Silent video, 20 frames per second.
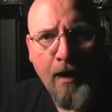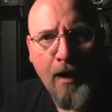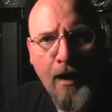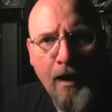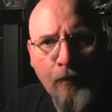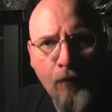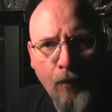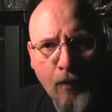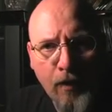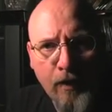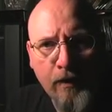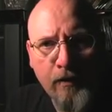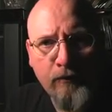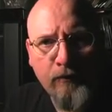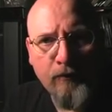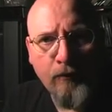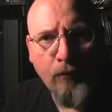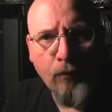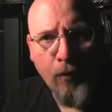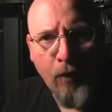I wanted
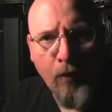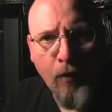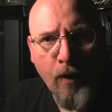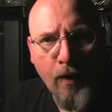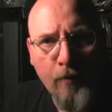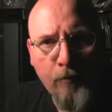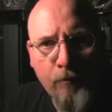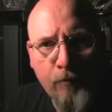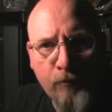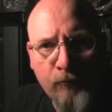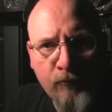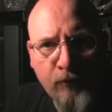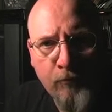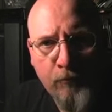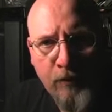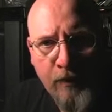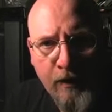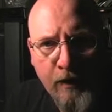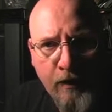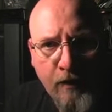to grow up to
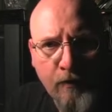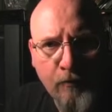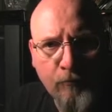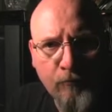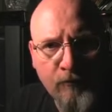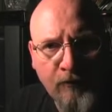be